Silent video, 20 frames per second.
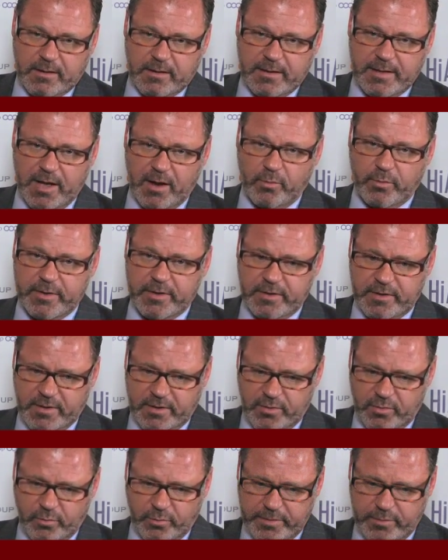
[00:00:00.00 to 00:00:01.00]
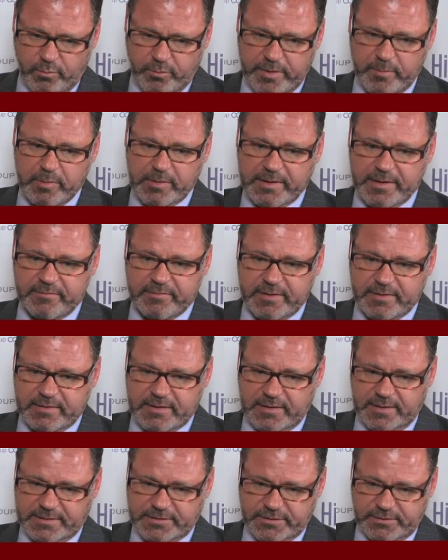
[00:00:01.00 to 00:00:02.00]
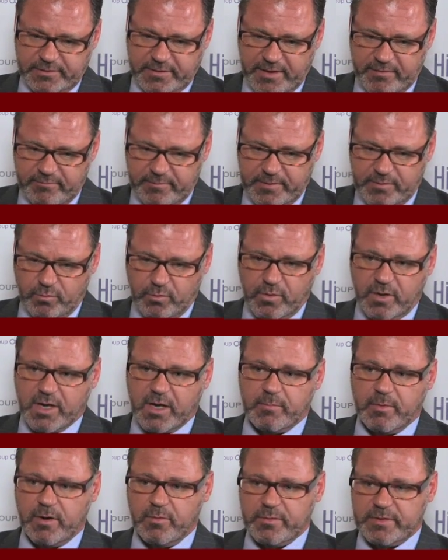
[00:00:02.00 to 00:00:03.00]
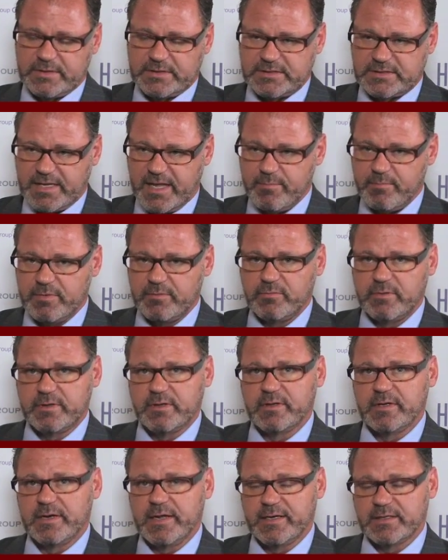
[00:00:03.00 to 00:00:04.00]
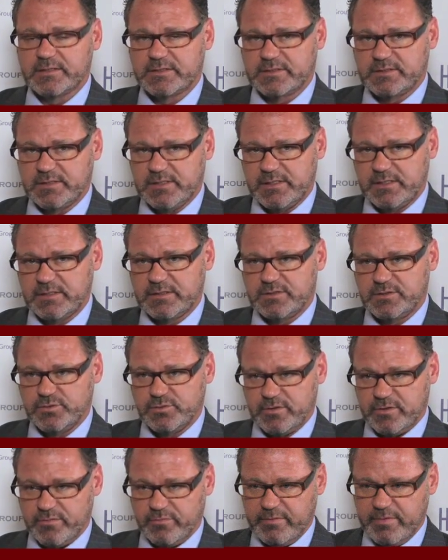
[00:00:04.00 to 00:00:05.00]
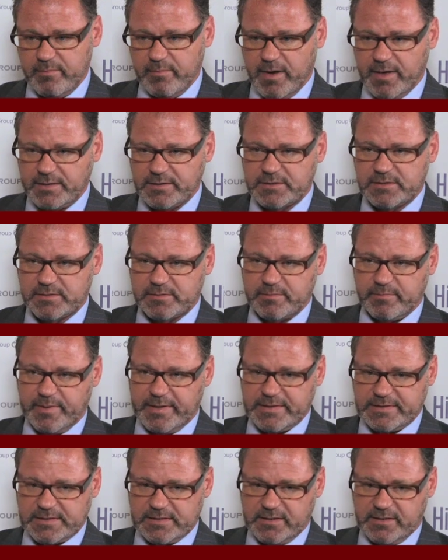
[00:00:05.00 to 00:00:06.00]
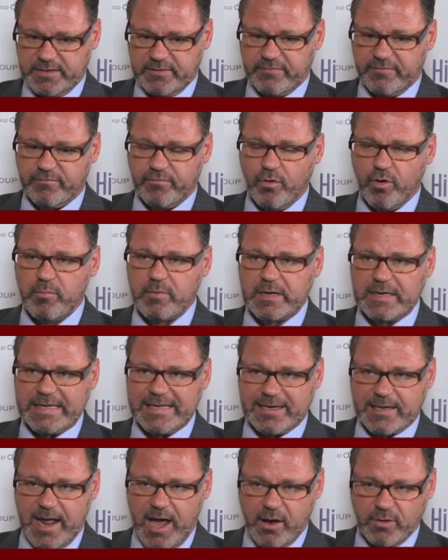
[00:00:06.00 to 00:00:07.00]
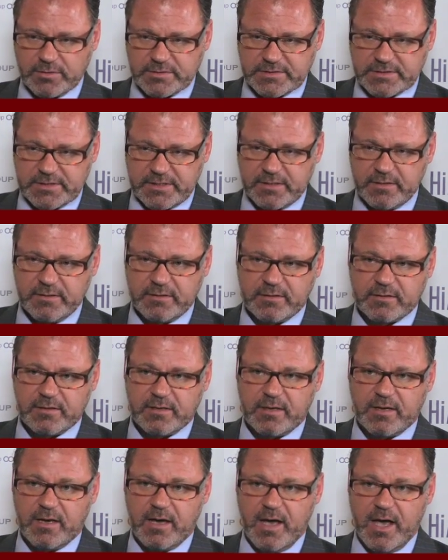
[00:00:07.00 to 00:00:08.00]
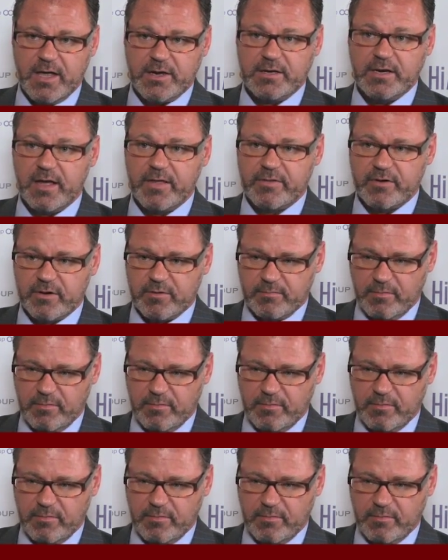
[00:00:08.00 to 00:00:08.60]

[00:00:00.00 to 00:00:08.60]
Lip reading: Yeah, we believe that the Nigerian government will come out with a statement within the next 2 to 3 months, basically formally announcing another